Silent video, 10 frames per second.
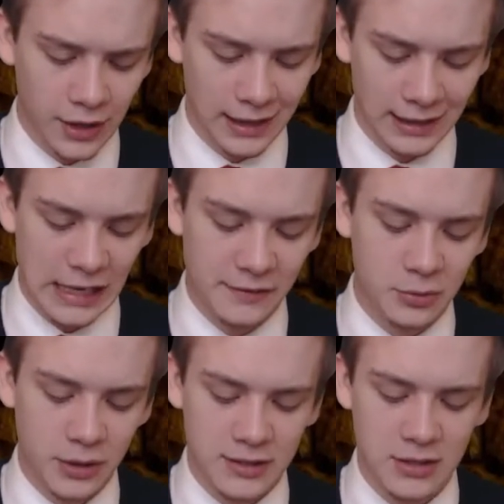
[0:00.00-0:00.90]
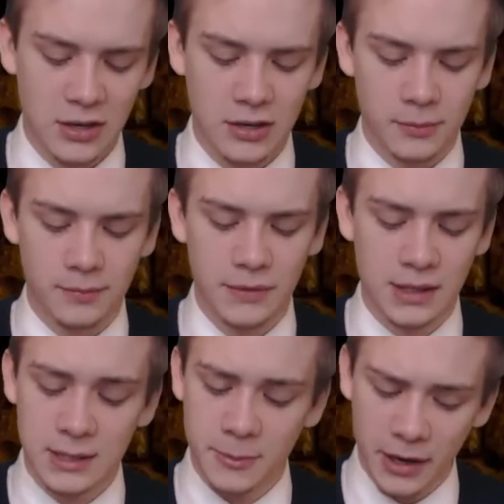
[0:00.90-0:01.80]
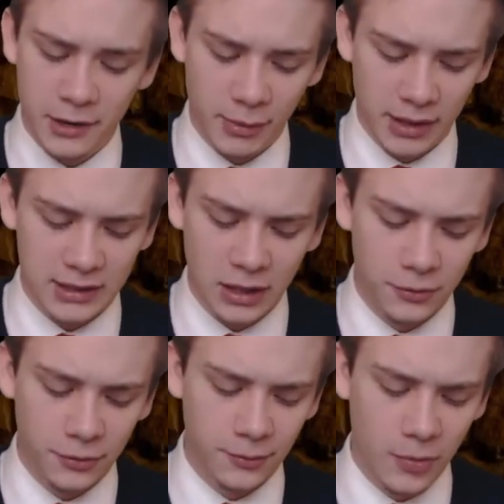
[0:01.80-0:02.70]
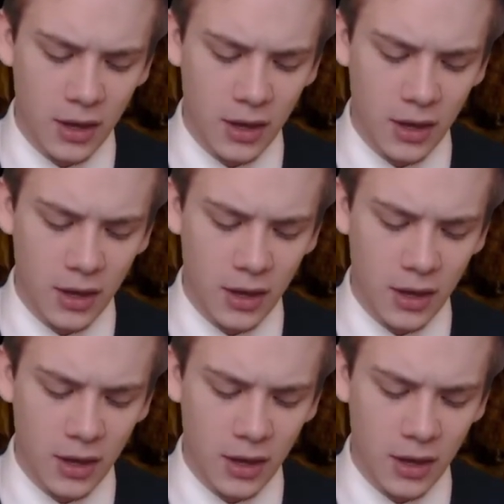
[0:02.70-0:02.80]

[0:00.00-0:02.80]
and I laughed when I saw him, in spite of myself.